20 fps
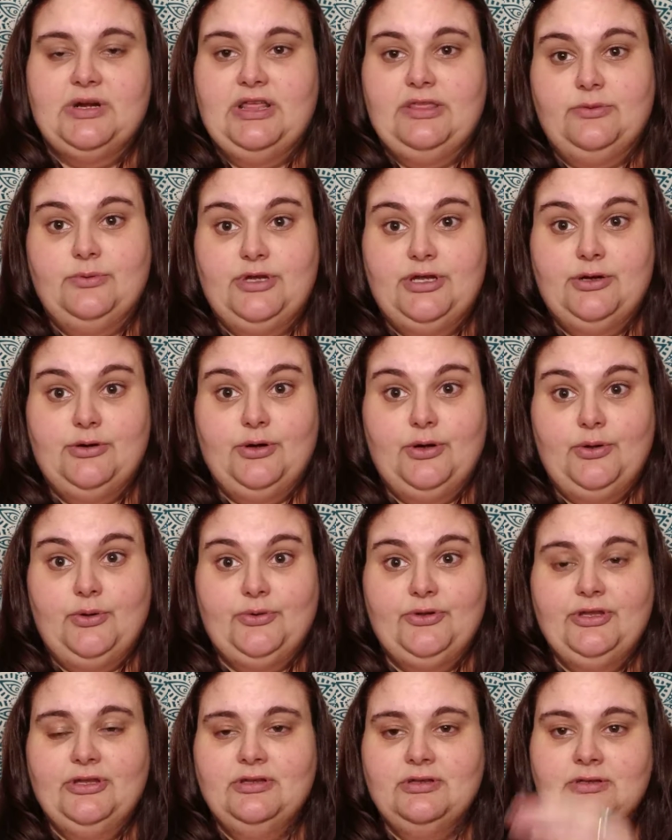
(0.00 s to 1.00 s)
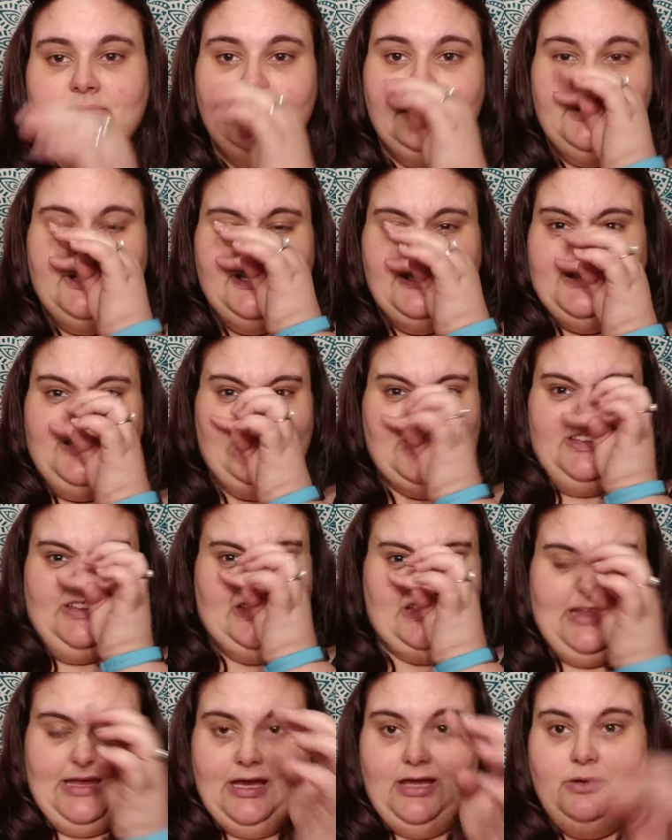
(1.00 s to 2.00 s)
23-year-old
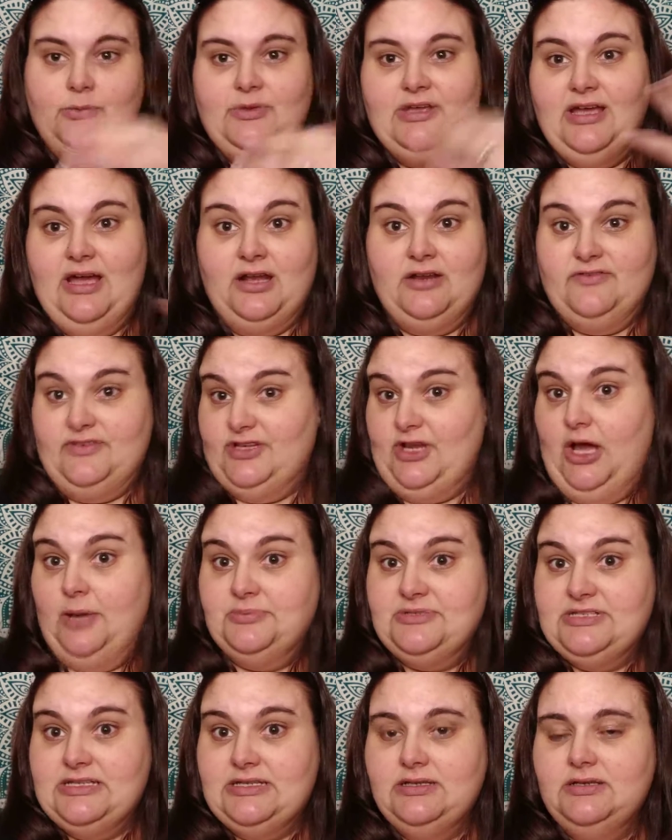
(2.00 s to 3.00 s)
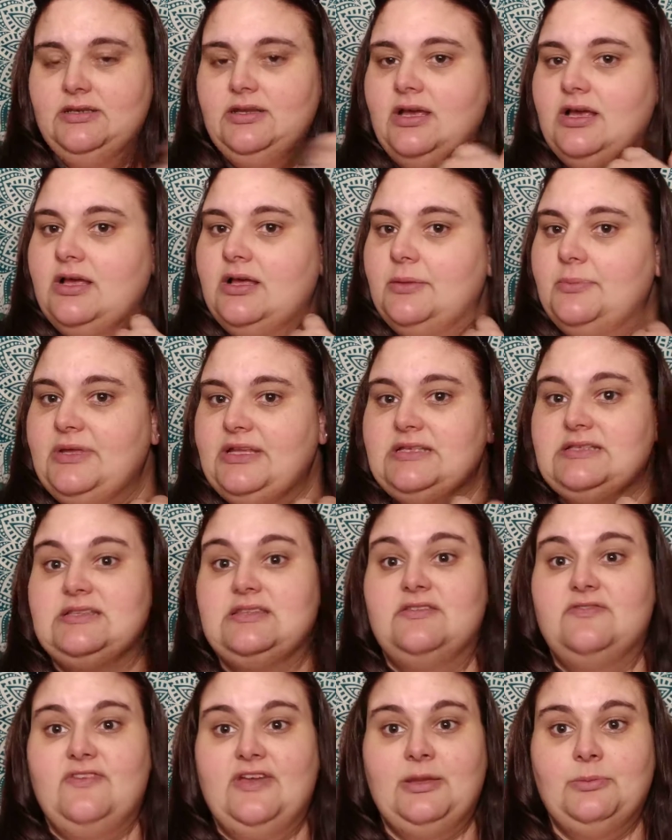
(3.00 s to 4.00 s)
that we kind of adopted
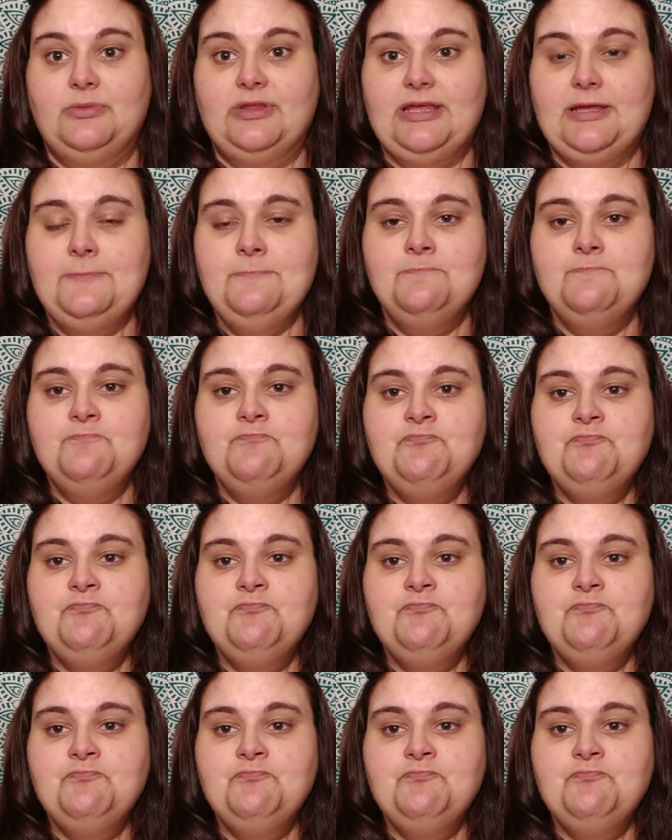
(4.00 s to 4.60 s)
into the family.